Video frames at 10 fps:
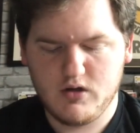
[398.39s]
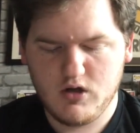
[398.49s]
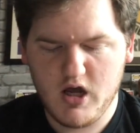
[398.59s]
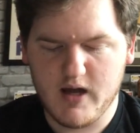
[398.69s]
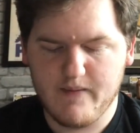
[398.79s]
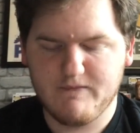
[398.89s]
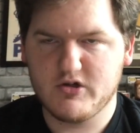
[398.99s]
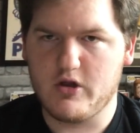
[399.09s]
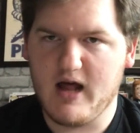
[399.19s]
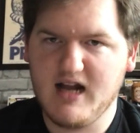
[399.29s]
Yeah,
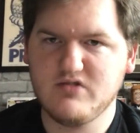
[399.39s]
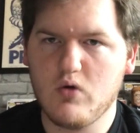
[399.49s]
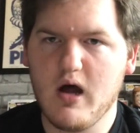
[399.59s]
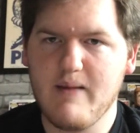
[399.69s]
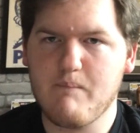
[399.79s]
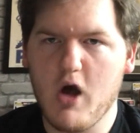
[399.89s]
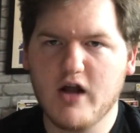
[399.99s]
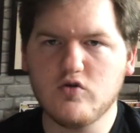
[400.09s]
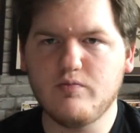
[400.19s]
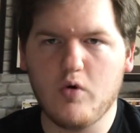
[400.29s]
so that is why
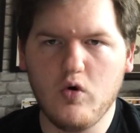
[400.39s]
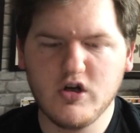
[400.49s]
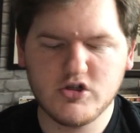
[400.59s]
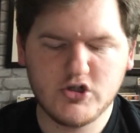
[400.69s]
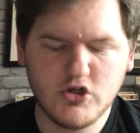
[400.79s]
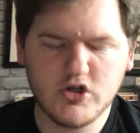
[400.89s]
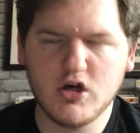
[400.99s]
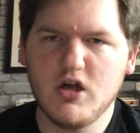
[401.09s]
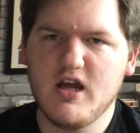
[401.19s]
Michael Porter Jr.